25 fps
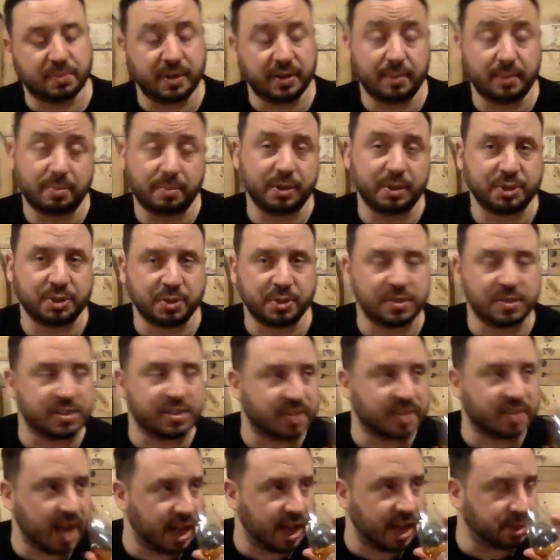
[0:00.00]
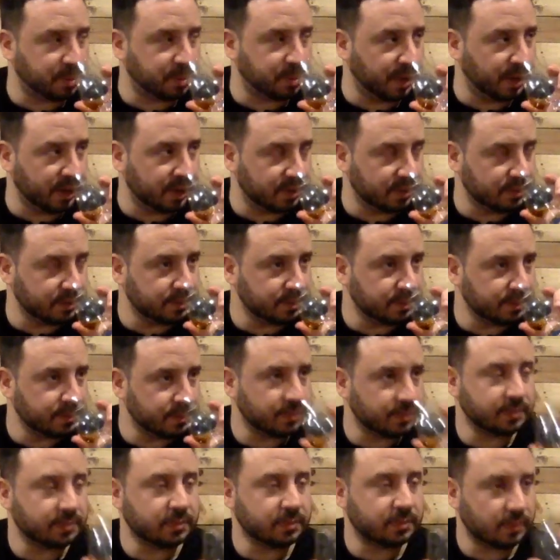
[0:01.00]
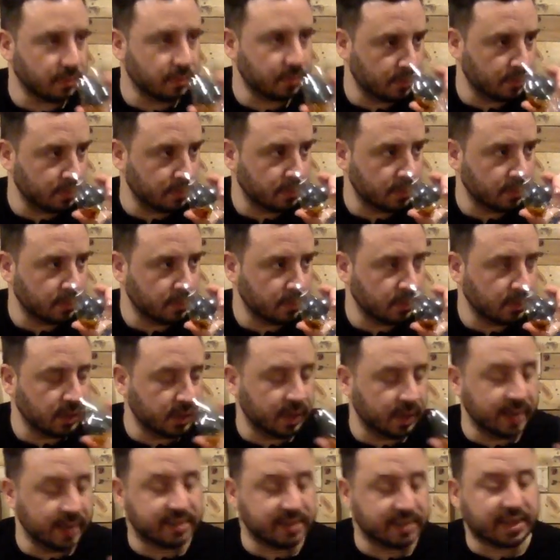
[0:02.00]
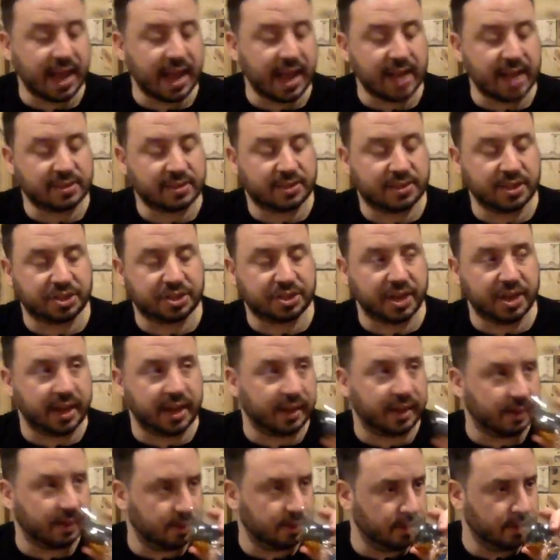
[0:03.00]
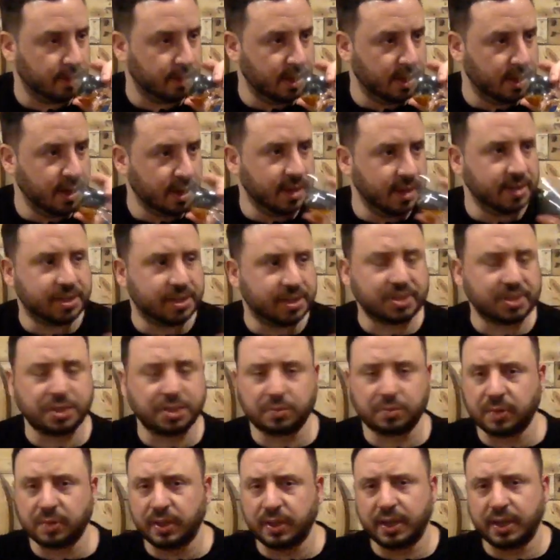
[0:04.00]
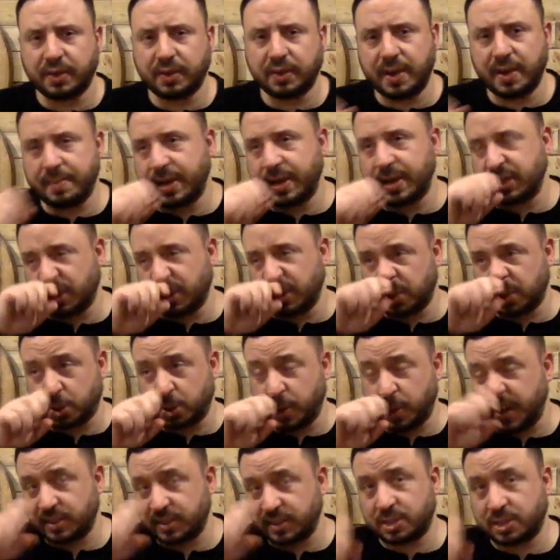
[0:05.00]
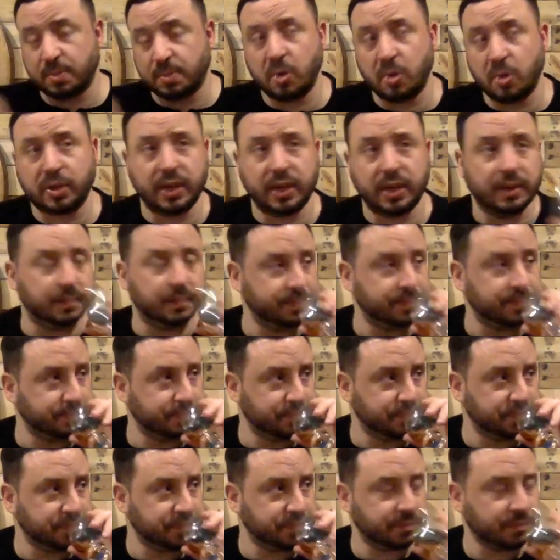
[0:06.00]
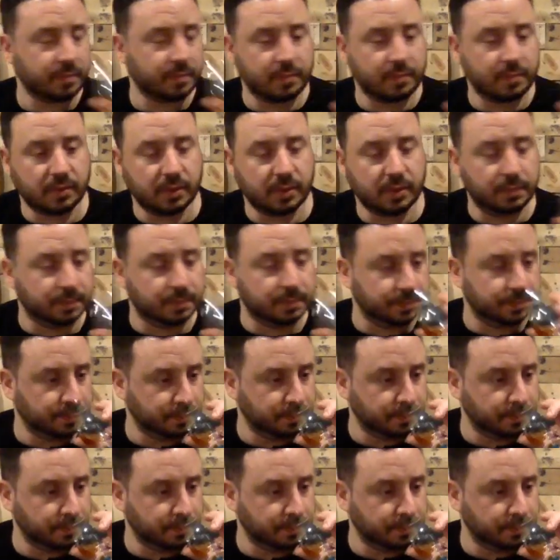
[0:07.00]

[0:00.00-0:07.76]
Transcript: I'm pretty sure it's a Scotch, but it's got such a such a really great mix of sweet and smoky. Mm.